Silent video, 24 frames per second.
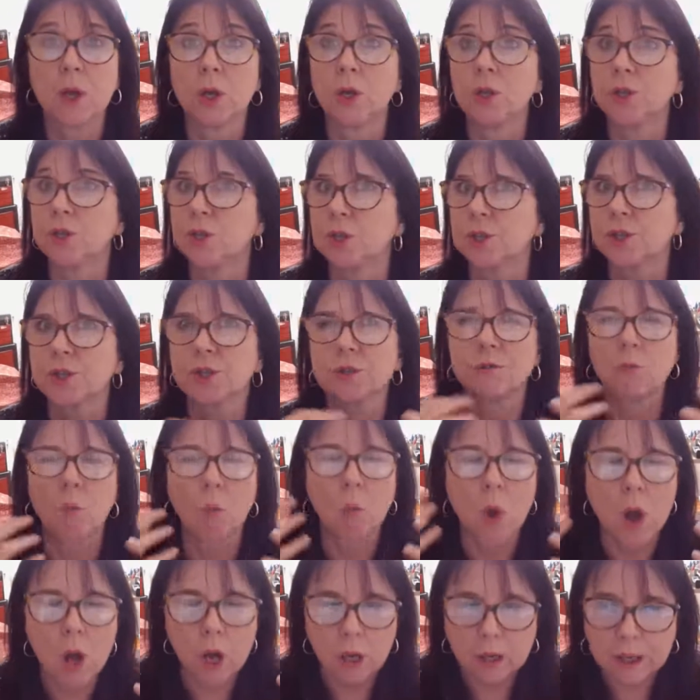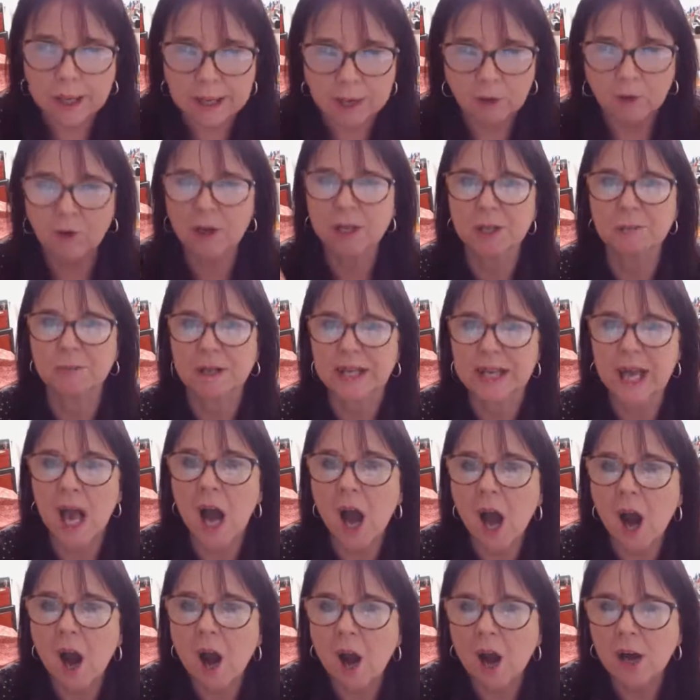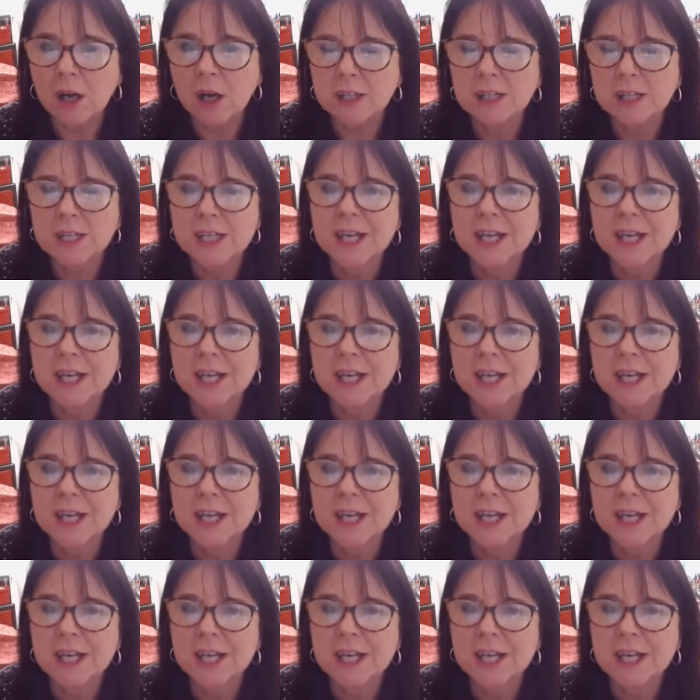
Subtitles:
just work incredibly hard